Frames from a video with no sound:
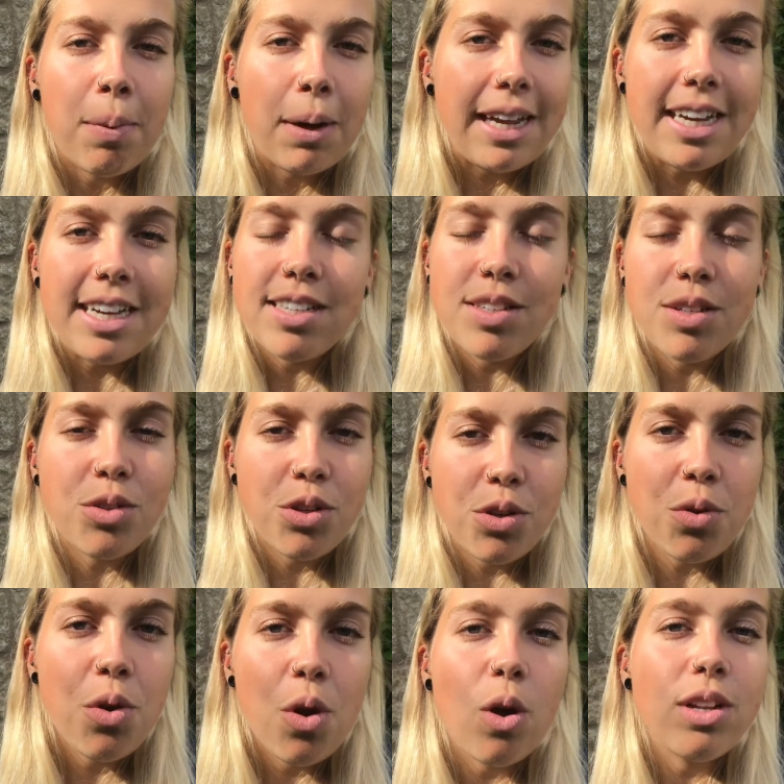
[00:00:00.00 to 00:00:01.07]
Please
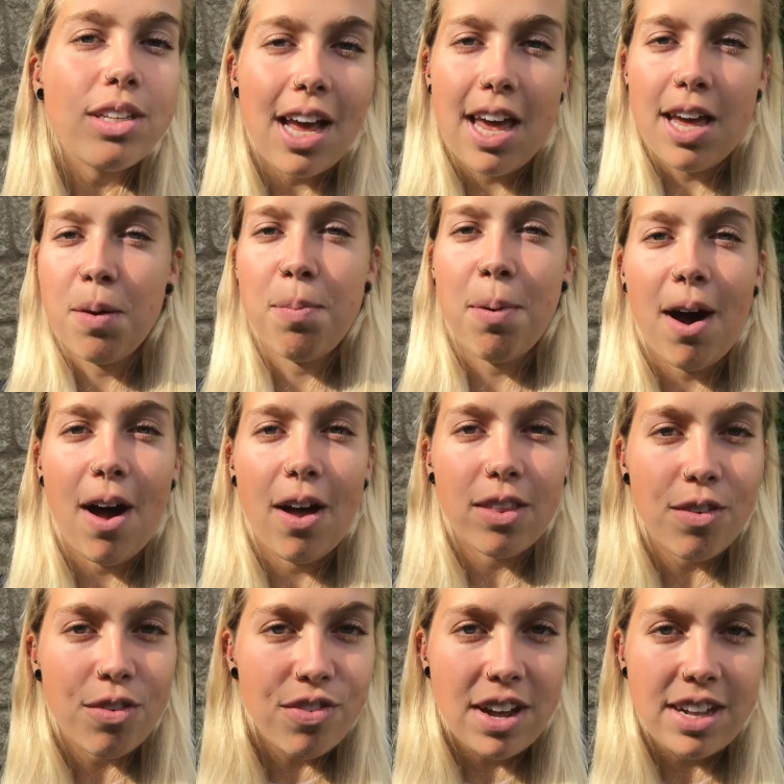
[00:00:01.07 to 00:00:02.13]
do not take
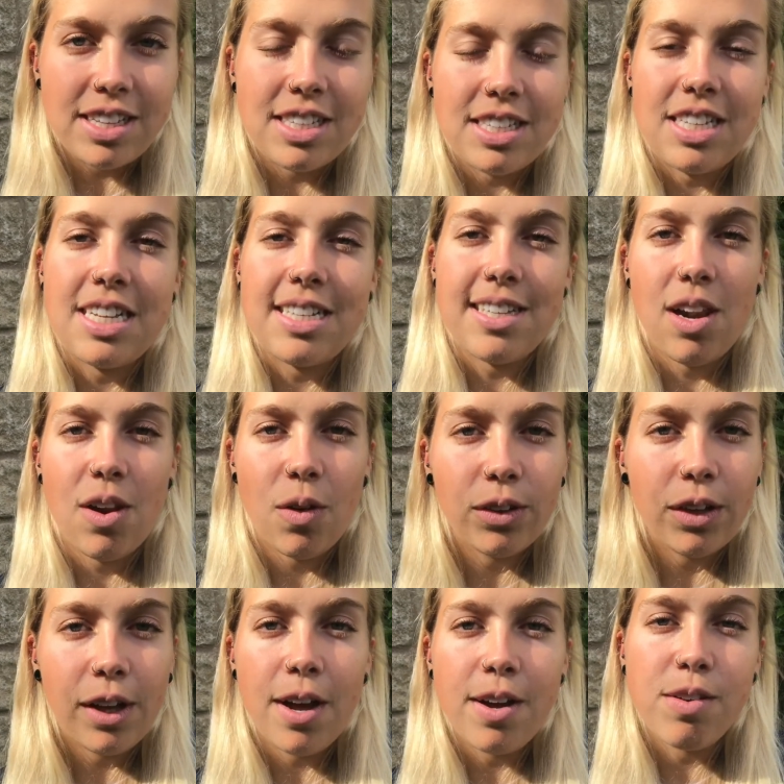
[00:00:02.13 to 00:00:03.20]
apart the fences
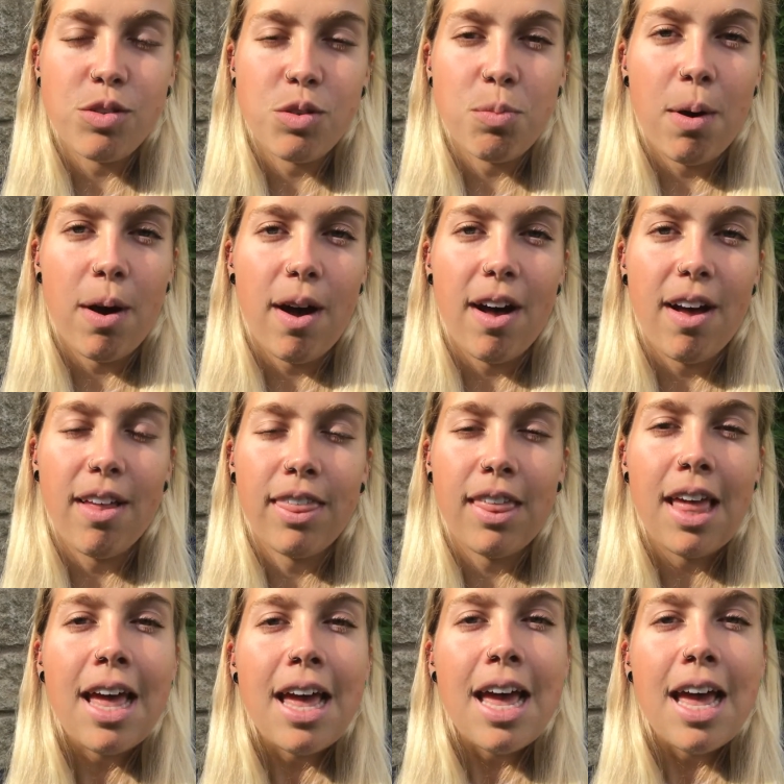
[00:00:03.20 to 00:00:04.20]
along the coastal path.